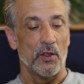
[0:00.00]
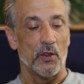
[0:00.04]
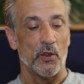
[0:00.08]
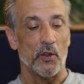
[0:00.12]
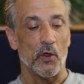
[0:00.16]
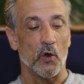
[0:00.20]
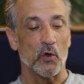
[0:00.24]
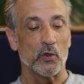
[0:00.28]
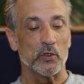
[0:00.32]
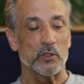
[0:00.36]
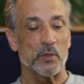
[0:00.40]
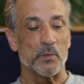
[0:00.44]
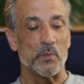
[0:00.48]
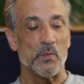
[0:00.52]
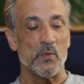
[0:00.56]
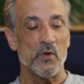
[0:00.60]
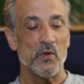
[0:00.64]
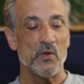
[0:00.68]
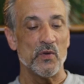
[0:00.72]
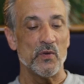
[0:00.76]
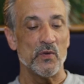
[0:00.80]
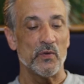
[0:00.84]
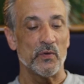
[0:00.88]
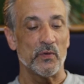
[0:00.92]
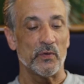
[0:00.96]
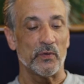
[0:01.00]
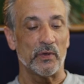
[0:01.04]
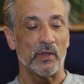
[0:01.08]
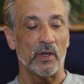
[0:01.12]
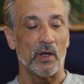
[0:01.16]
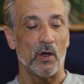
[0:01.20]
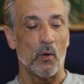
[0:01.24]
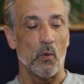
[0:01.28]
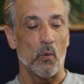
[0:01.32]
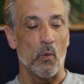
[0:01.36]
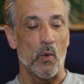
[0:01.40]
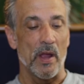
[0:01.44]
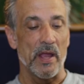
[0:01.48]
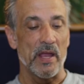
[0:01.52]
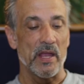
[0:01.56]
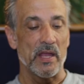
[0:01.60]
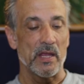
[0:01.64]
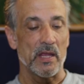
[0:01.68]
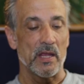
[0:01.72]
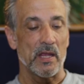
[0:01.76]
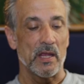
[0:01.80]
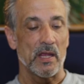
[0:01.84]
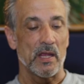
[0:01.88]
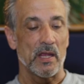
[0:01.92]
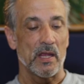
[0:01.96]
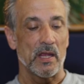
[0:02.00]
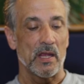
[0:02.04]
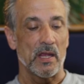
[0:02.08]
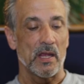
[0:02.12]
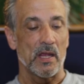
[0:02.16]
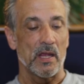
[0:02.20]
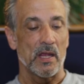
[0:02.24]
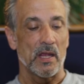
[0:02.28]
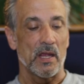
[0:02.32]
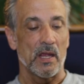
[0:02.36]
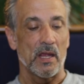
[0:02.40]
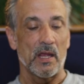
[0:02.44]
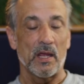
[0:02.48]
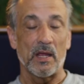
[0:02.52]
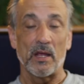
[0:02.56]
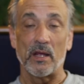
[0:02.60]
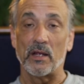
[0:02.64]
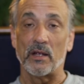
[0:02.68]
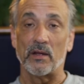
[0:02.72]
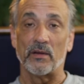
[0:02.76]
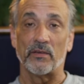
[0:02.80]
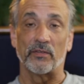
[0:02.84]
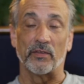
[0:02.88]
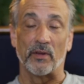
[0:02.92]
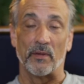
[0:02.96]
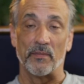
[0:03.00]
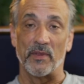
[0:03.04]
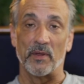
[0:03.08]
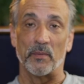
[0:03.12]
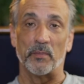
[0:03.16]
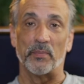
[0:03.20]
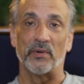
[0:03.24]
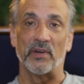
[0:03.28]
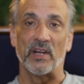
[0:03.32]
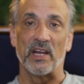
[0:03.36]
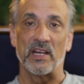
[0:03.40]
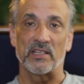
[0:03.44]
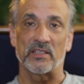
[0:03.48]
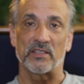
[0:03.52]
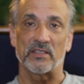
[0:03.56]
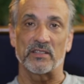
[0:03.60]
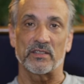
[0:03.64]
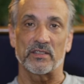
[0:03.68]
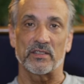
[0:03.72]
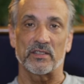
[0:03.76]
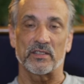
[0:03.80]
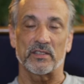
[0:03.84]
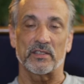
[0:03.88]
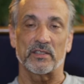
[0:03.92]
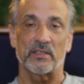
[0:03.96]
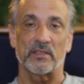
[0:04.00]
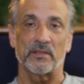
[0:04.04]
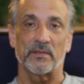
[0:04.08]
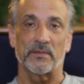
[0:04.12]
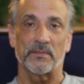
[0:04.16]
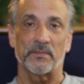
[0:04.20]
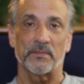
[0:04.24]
those moved away from the breasts.